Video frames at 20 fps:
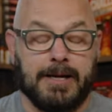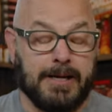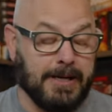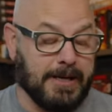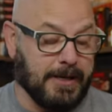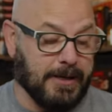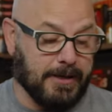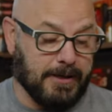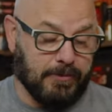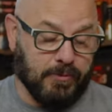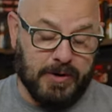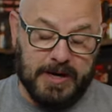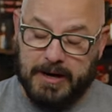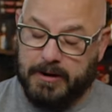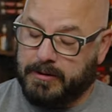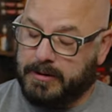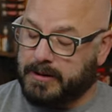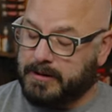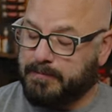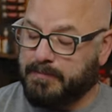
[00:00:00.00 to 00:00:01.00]
Oh,
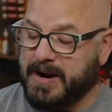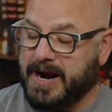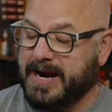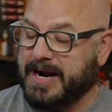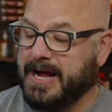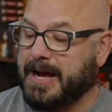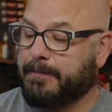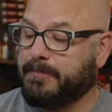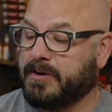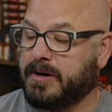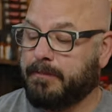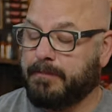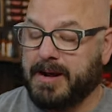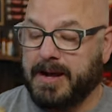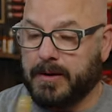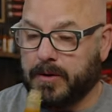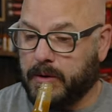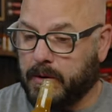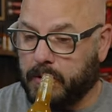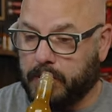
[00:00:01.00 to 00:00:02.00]
wow, the pineapple, the
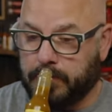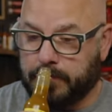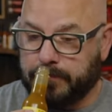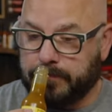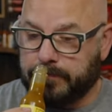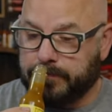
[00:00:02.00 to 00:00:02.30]
mango,